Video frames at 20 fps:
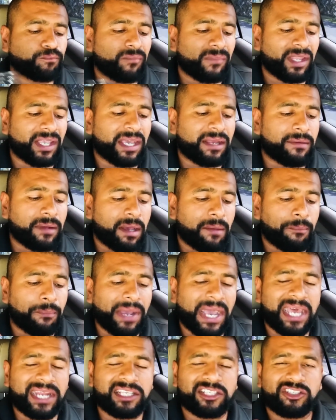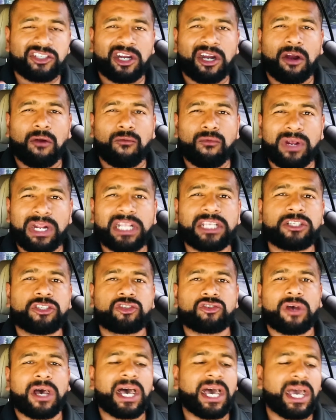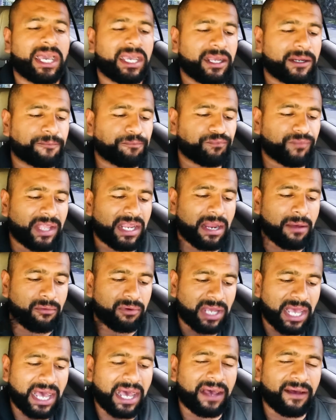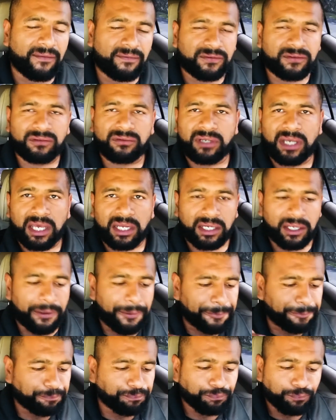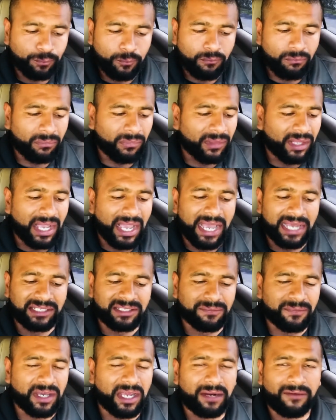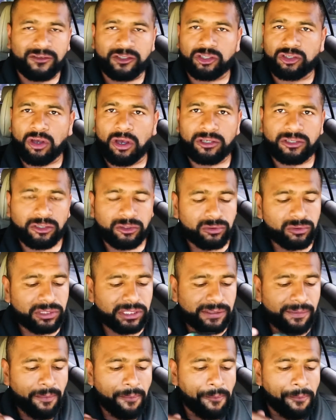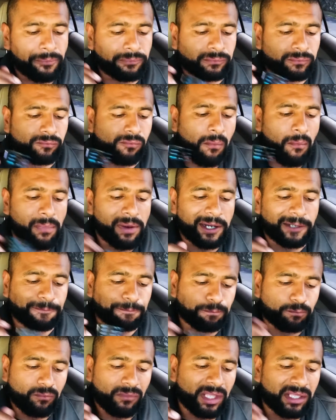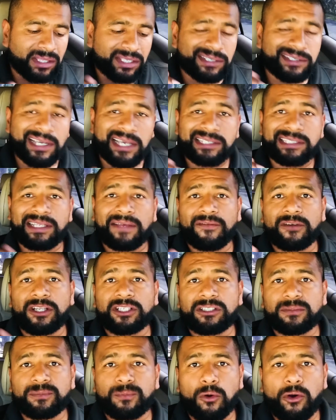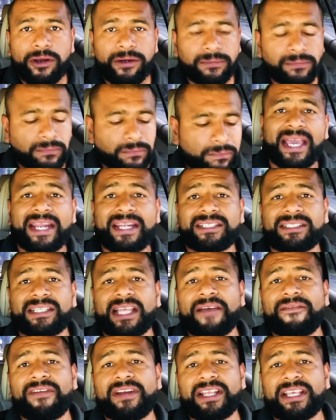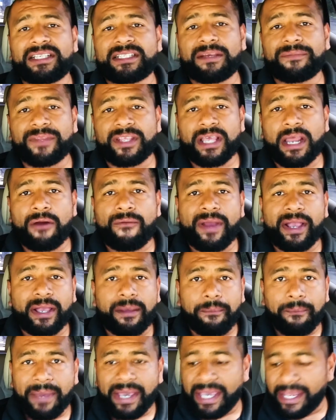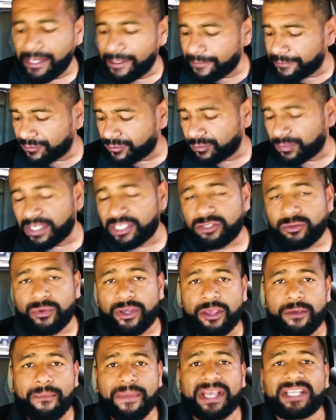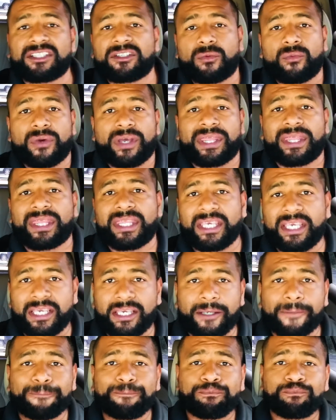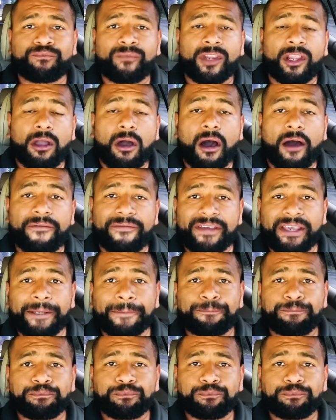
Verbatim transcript: get patties that are really dry, and I would have to kind of add some kind of a sauce to it. But these guys never disappoint. It is definitely something I recommend, especially when you mix it with the coffee.